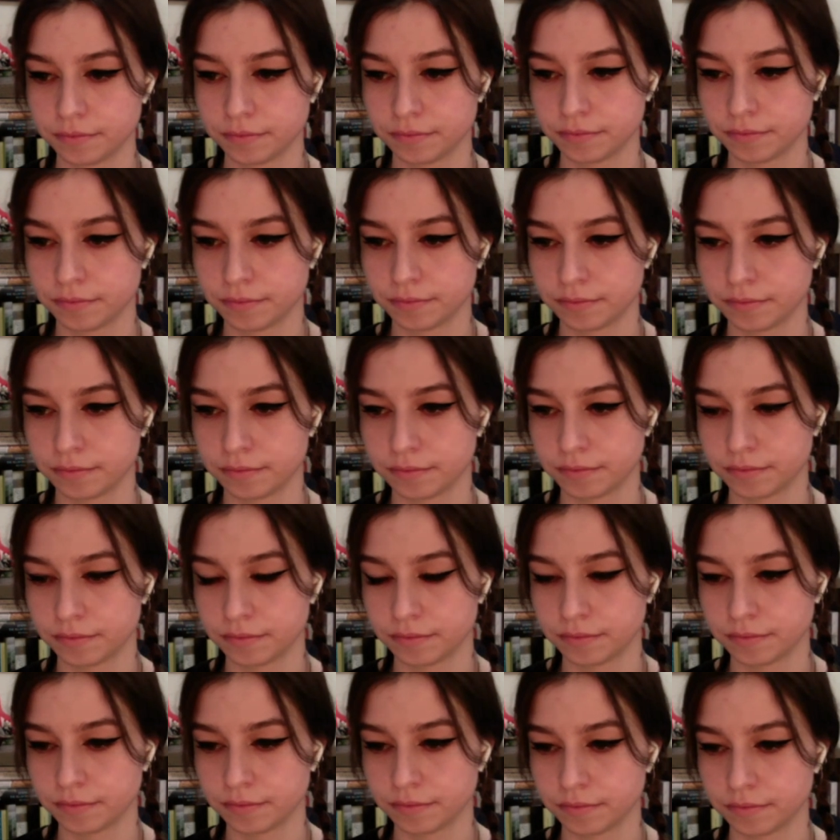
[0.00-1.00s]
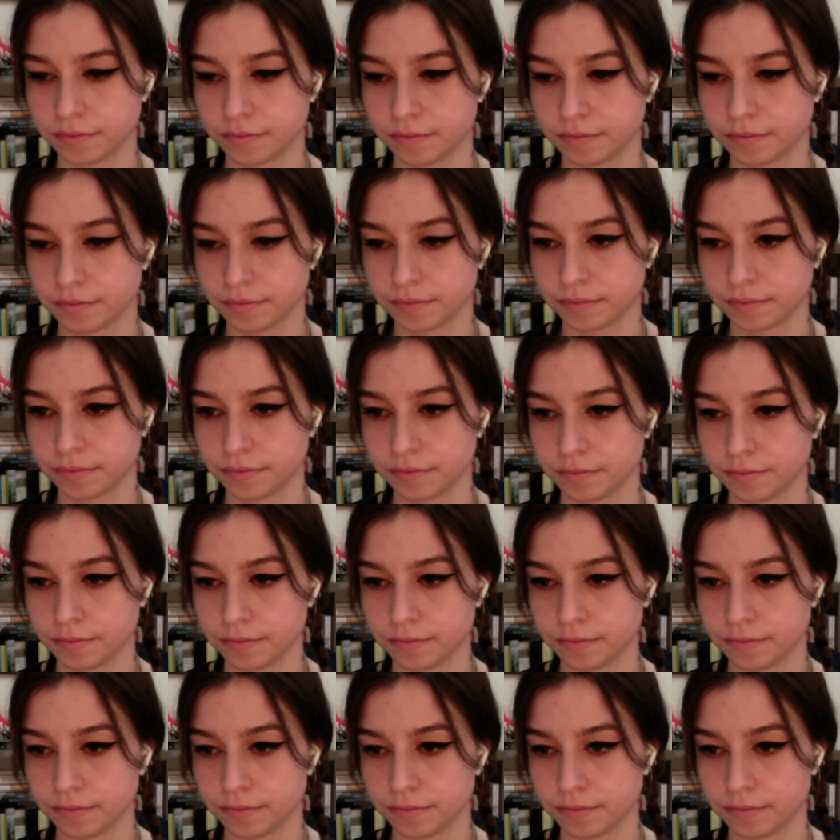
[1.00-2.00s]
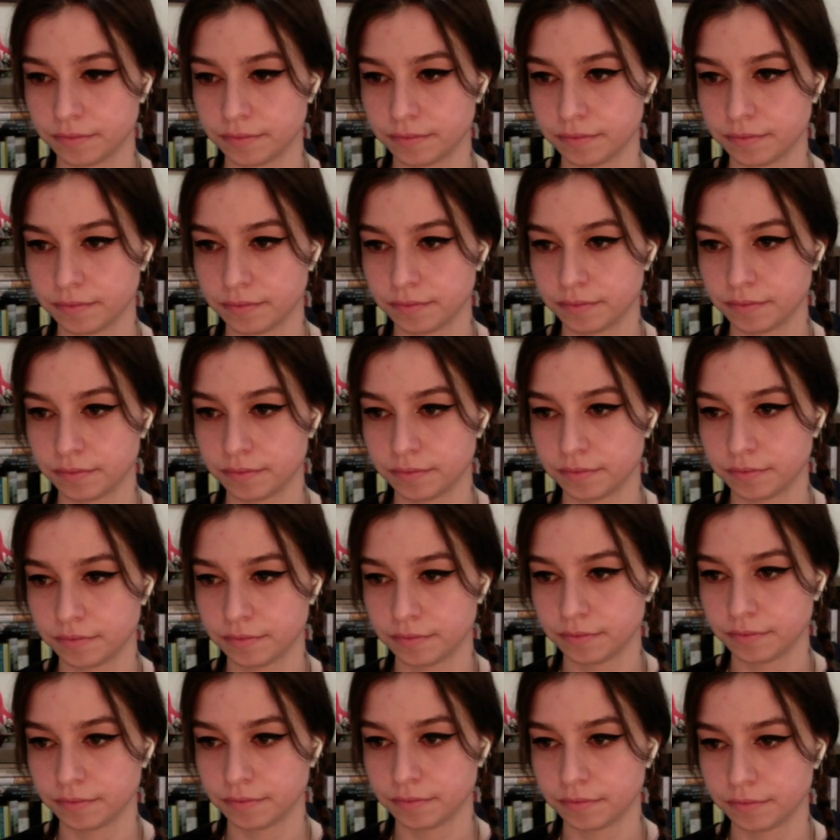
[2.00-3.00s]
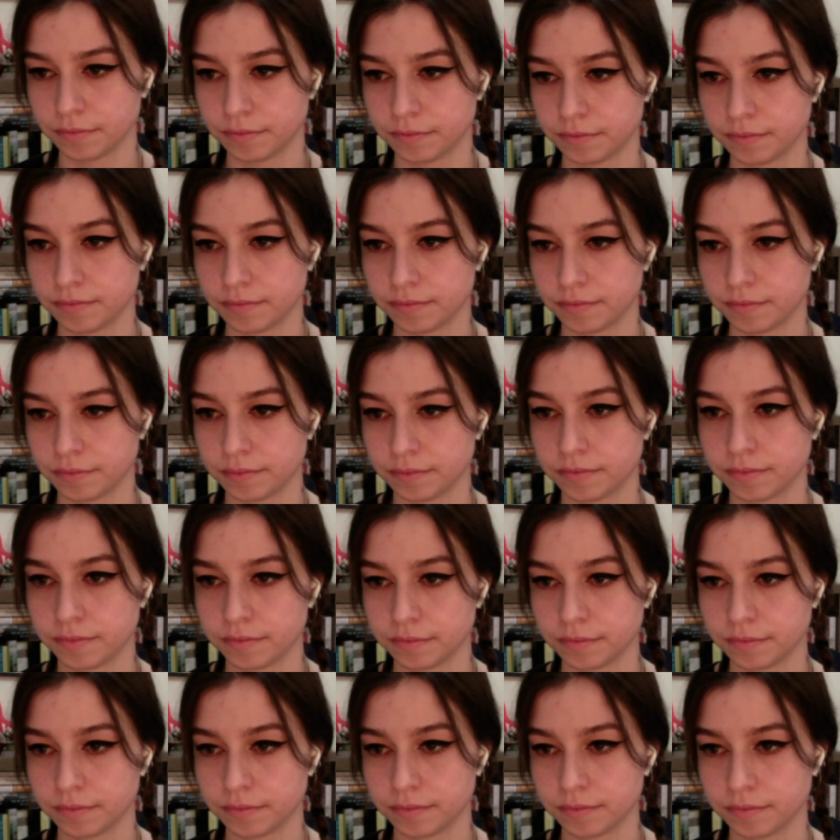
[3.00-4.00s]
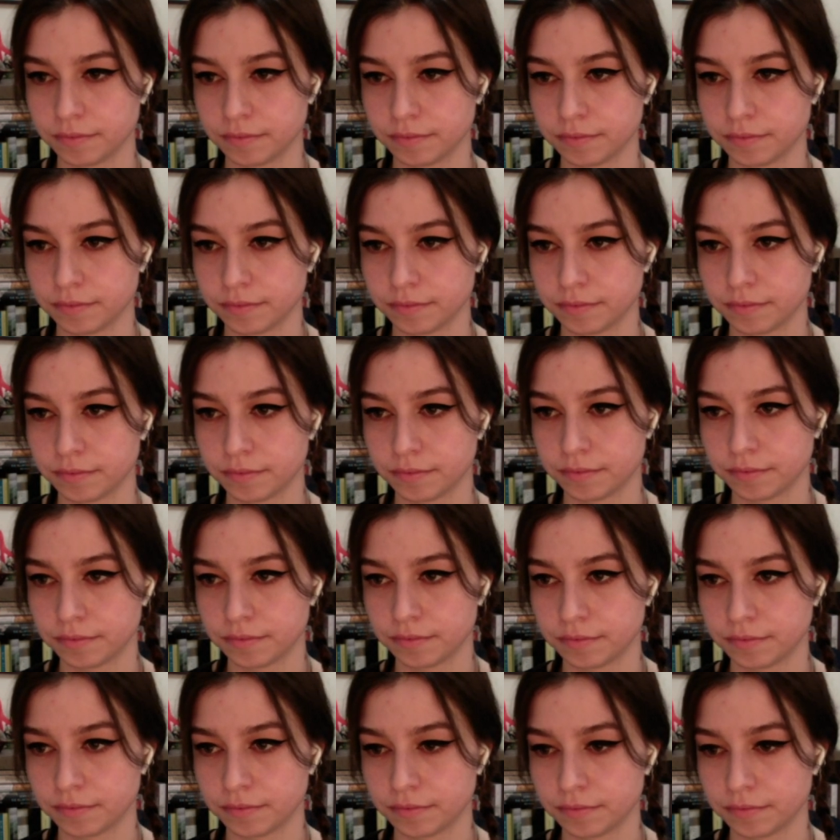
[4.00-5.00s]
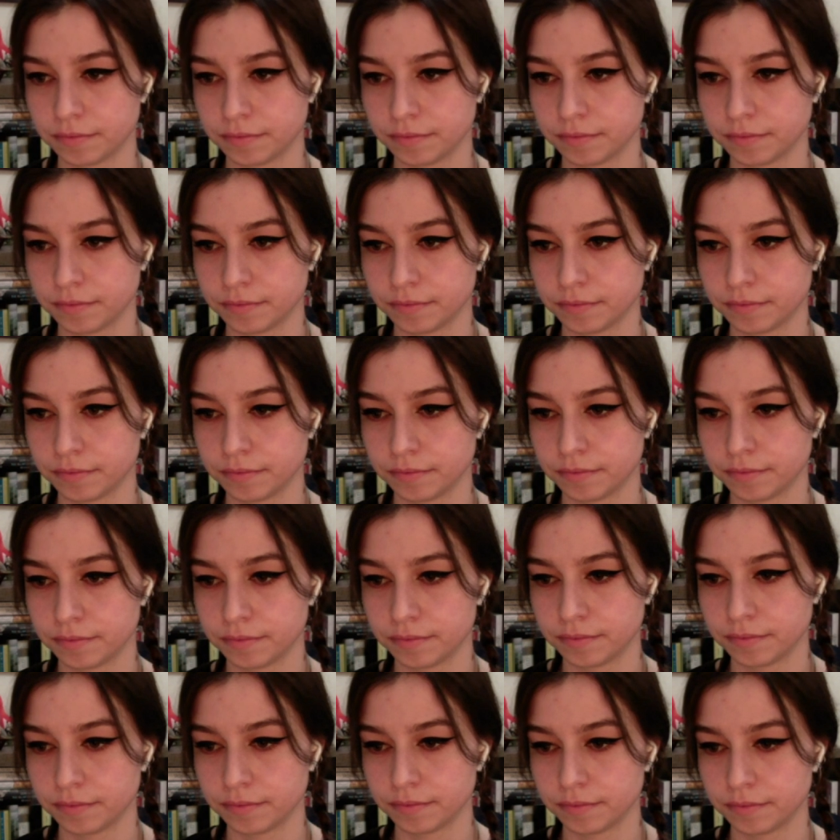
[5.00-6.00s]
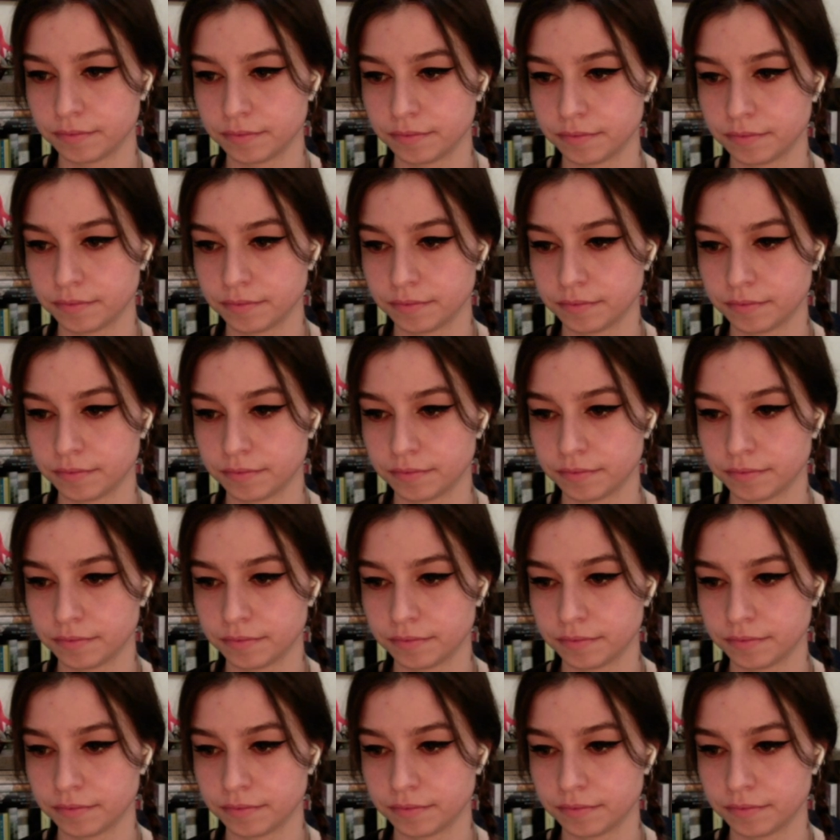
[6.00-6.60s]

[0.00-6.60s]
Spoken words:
[no speech]